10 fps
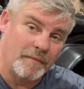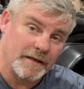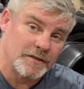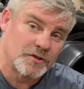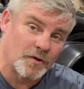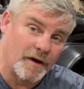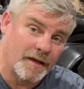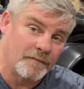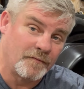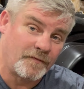making sure I
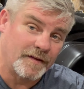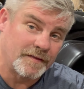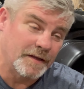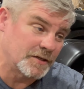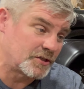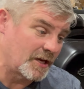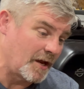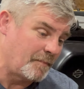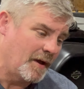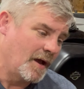can fit this
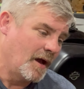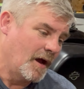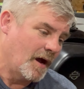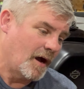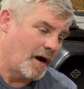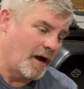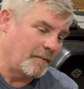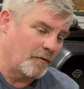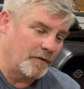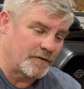shape.
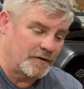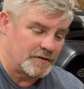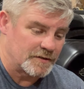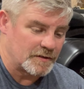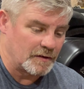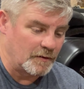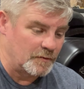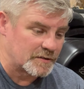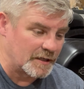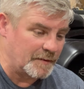I'm going to just
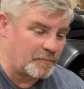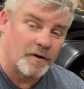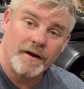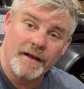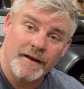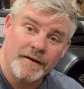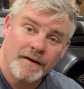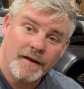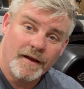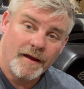loosely put it in,
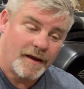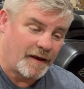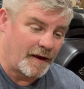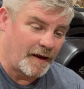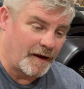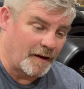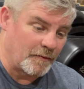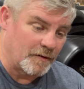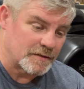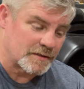and
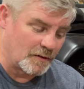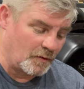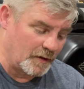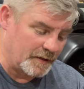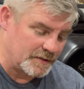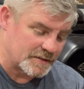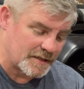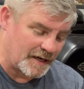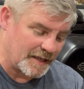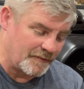I'm going to slowly just
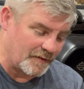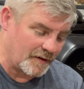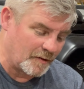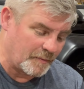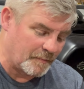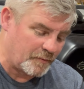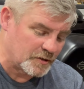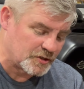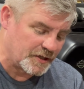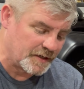kind of give it a little bit of
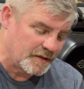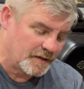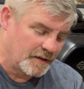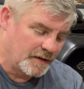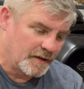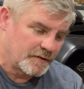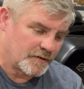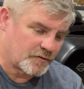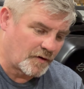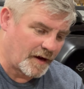pushing
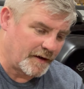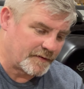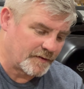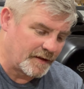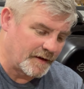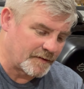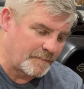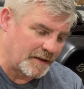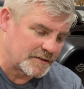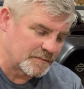to try to get it to
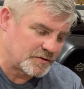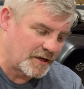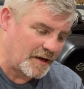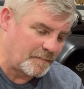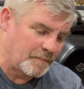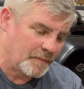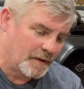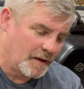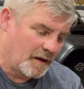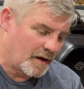bend some shape.
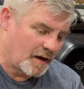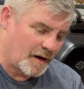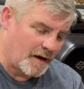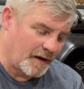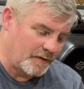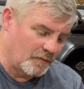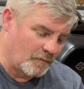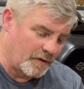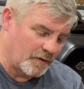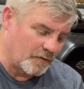I don't
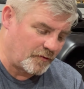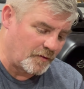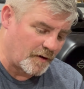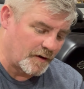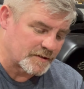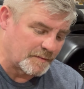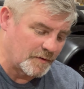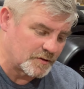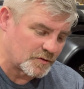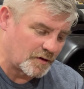want to go too hard because I'm
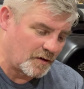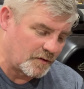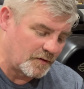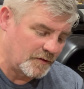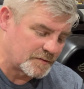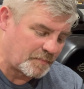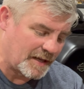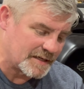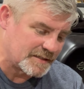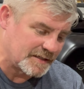not sure how good this
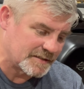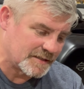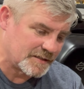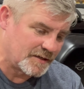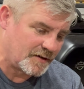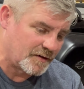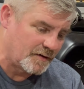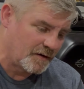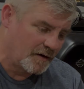plastic is that's in here.